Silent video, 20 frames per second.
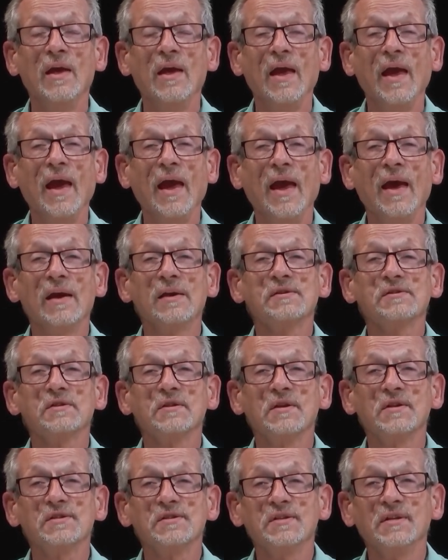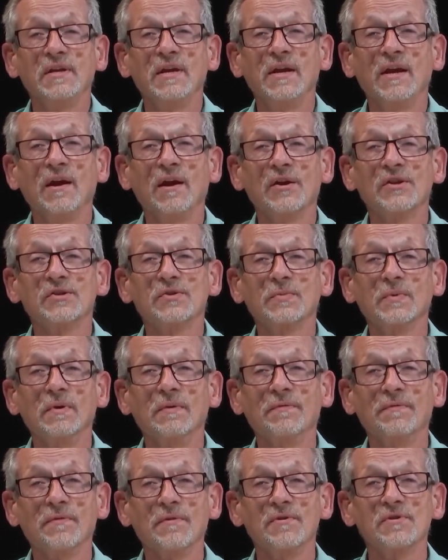Ask that City Council
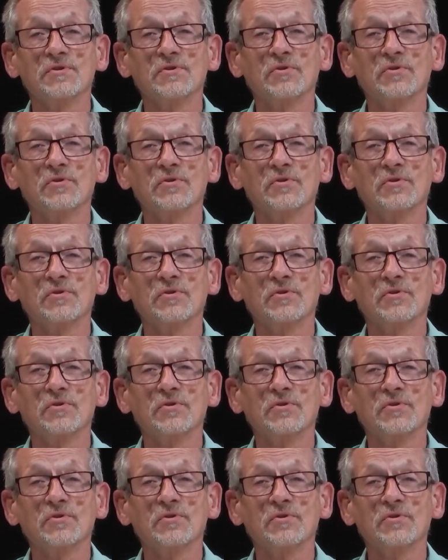reverse